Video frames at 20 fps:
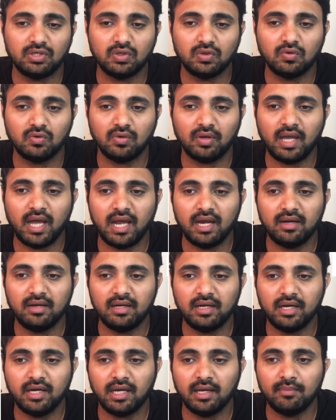2,
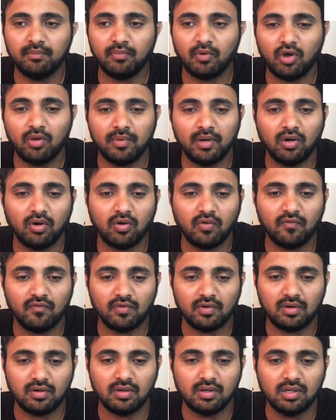guaranteed employment
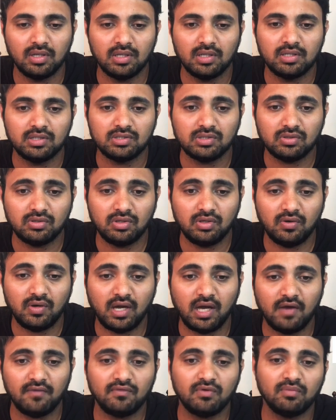offer. So you
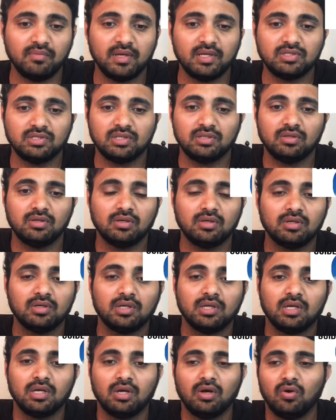have to mention the
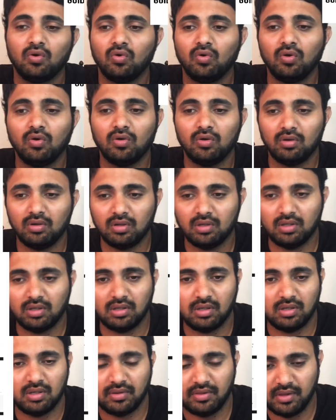whole
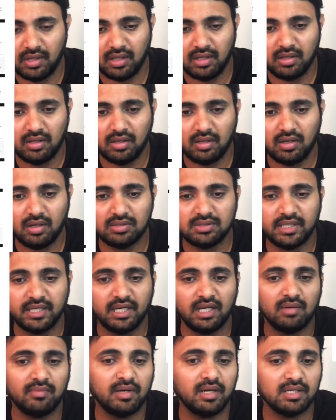thing here,
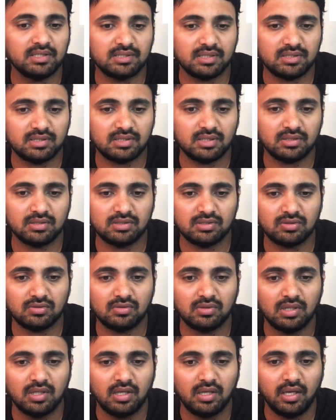settlement assistance. So
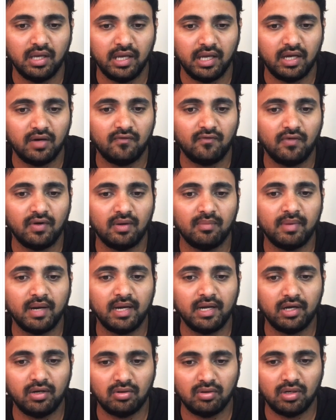airfare
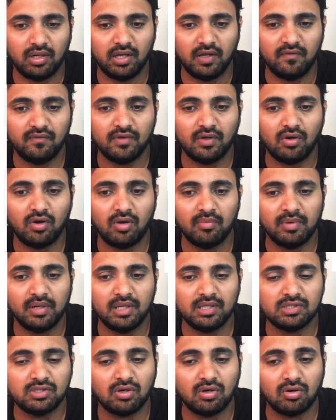mandatory. If the
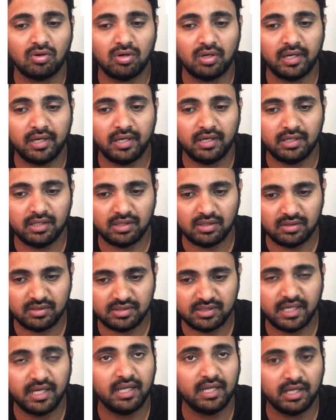nominee is not already
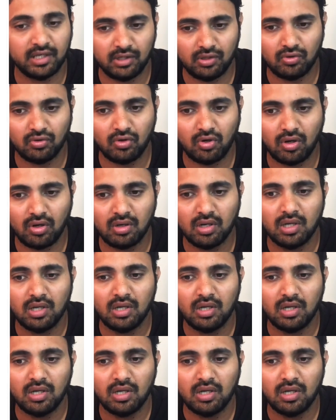residing in Yukon,